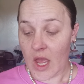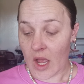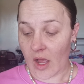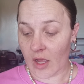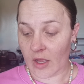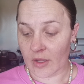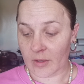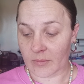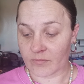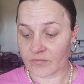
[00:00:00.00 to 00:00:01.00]

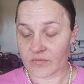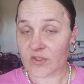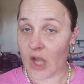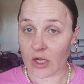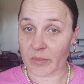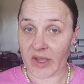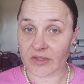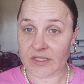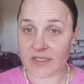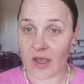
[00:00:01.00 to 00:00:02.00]
talk about
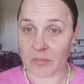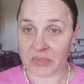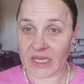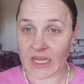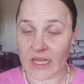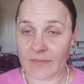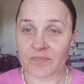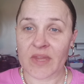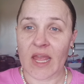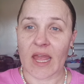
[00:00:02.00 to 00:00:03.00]
this company,
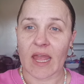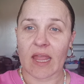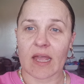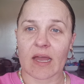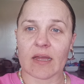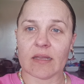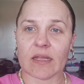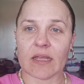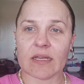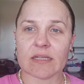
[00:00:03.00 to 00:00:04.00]
and
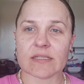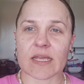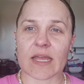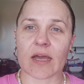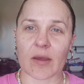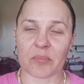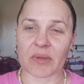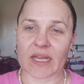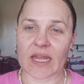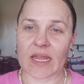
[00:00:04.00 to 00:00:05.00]
it is a
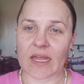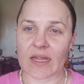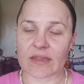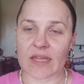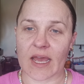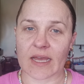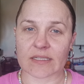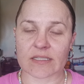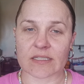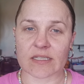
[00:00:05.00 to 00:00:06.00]
company
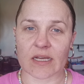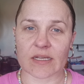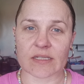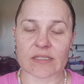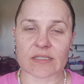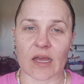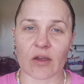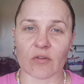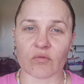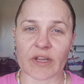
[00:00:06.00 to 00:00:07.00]
that does
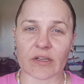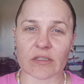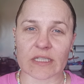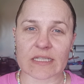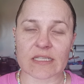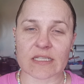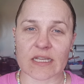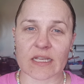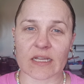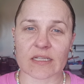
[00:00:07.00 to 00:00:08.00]

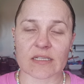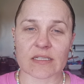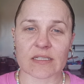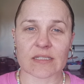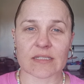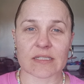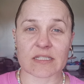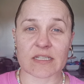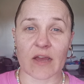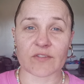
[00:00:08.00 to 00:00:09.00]
realistic
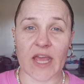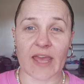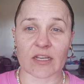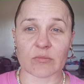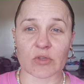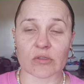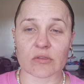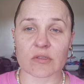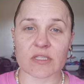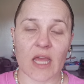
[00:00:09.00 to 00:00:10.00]
stuffed
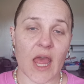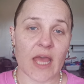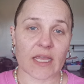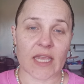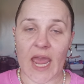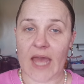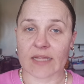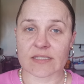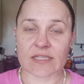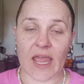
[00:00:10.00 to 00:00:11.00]
animals,
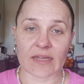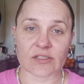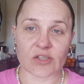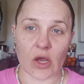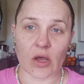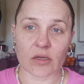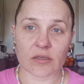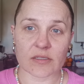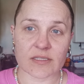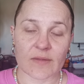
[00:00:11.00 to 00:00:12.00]
cats and
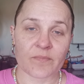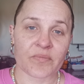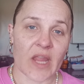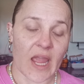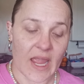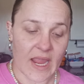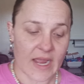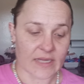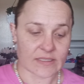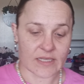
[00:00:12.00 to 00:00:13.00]
dogs,
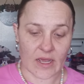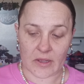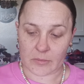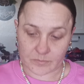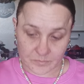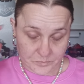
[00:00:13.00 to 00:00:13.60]
and